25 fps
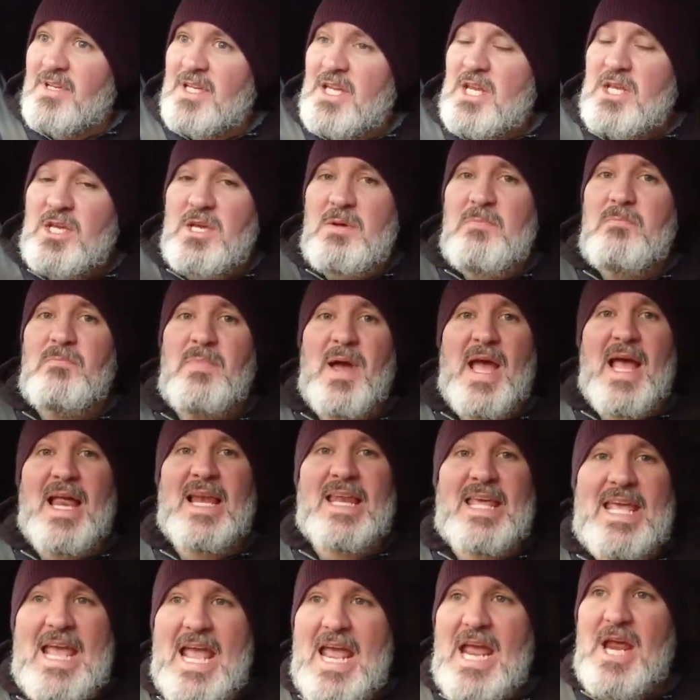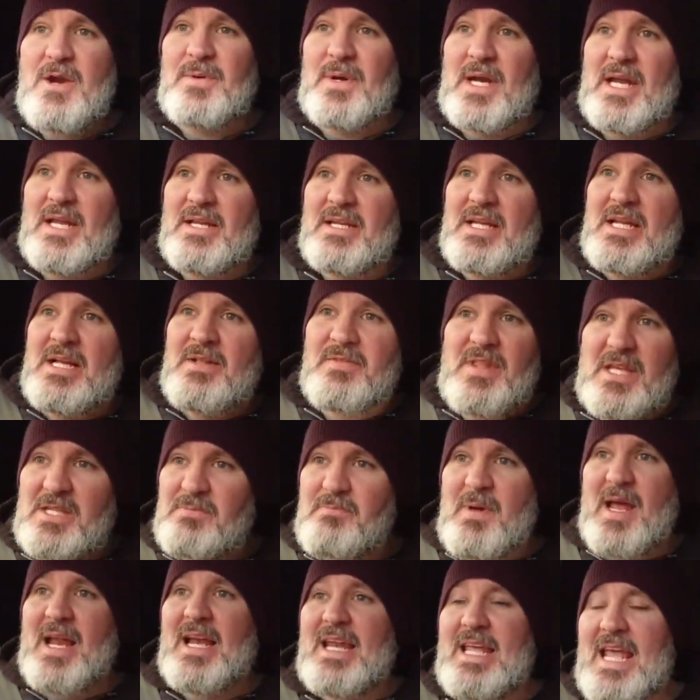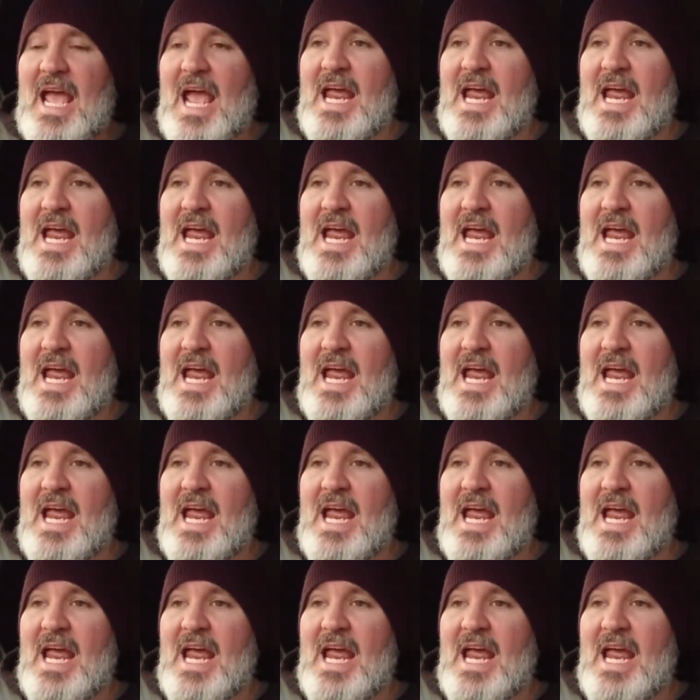you can barely hear it. There's barely